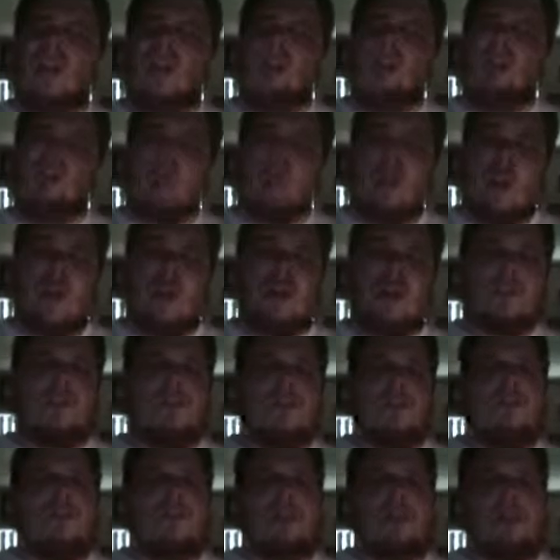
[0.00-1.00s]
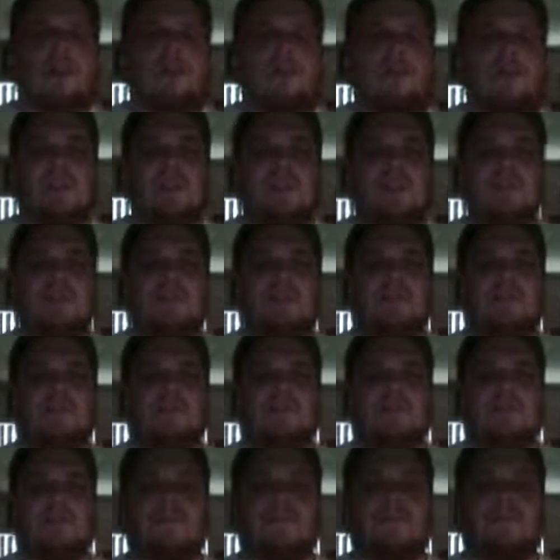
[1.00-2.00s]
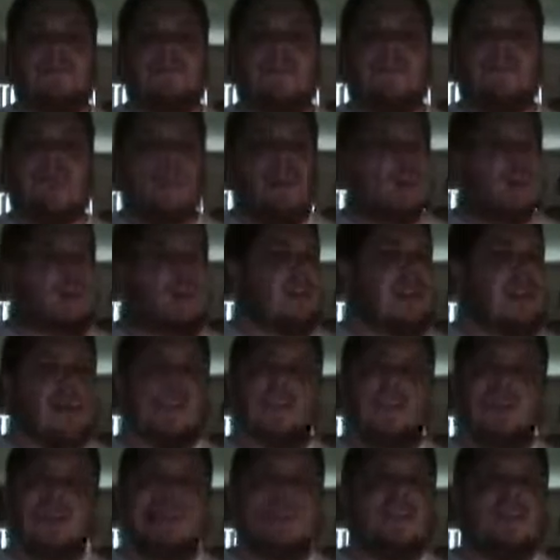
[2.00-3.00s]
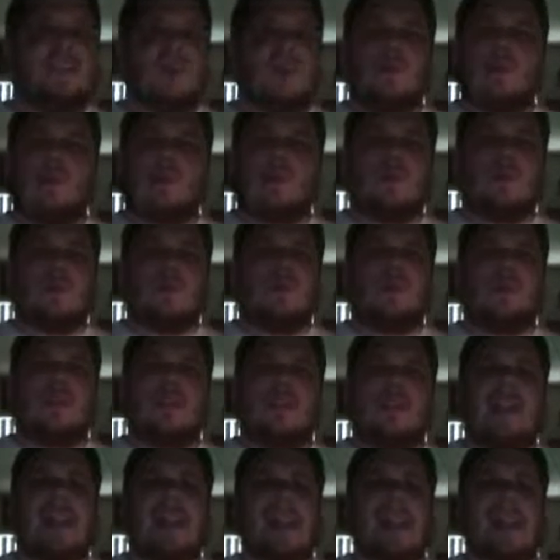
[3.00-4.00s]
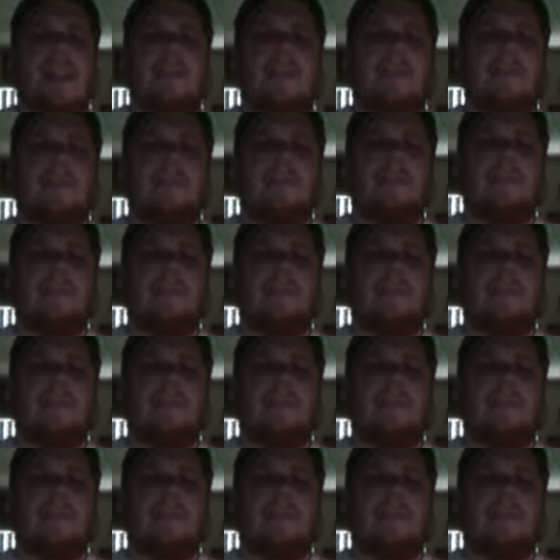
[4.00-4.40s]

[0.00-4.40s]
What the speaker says: is for the Hardcore Championship. Not because I want to hold it again,